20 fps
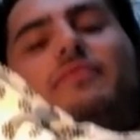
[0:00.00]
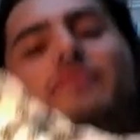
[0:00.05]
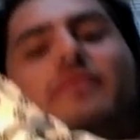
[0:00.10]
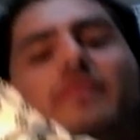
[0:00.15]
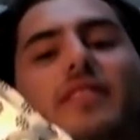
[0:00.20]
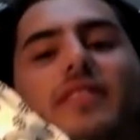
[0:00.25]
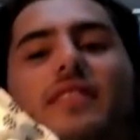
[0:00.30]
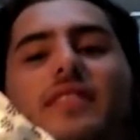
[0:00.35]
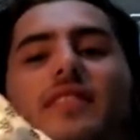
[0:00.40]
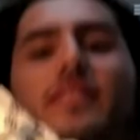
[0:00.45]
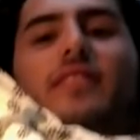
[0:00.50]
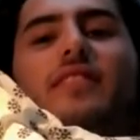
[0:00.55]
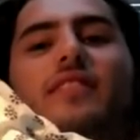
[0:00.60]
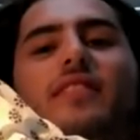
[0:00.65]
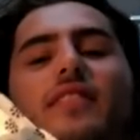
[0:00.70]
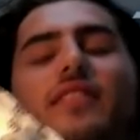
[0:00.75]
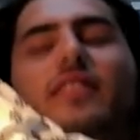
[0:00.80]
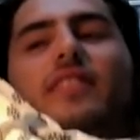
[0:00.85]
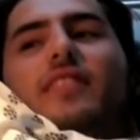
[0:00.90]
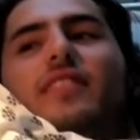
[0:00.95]
I mean, you're
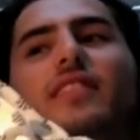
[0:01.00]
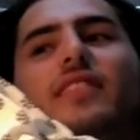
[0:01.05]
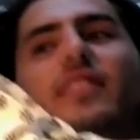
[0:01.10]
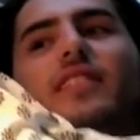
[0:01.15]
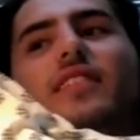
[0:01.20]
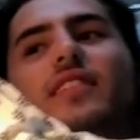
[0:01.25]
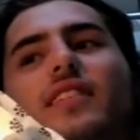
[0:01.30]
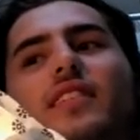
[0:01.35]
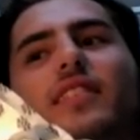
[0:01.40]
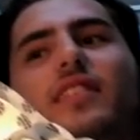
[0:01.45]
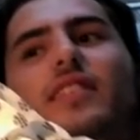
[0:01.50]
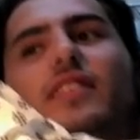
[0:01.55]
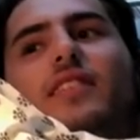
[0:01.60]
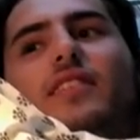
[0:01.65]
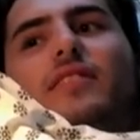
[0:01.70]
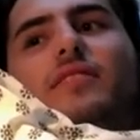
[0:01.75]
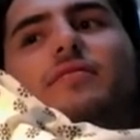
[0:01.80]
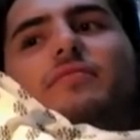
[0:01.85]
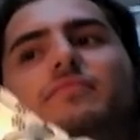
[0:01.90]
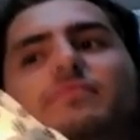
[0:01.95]
in Indian.
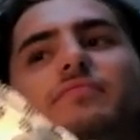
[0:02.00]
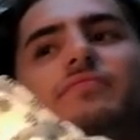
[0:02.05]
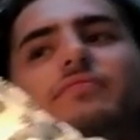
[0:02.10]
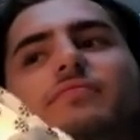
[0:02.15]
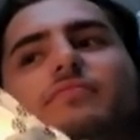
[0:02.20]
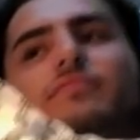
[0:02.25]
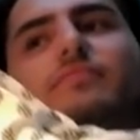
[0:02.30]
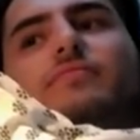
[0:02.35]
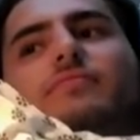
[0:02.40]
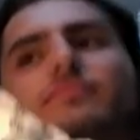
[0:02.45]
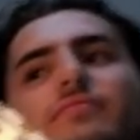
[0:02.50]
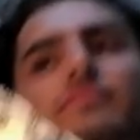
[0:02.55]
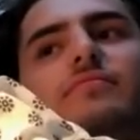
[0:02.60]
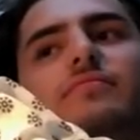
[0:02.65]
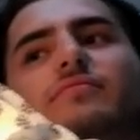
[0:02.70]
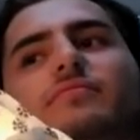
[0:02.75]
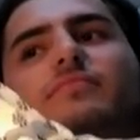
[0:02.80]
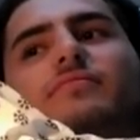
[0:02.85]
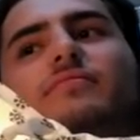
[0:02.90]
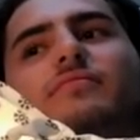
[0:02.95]
Hospital, this is
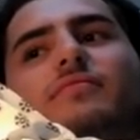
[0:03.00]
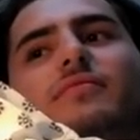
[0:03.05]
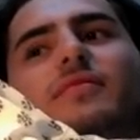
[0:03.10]
crazy.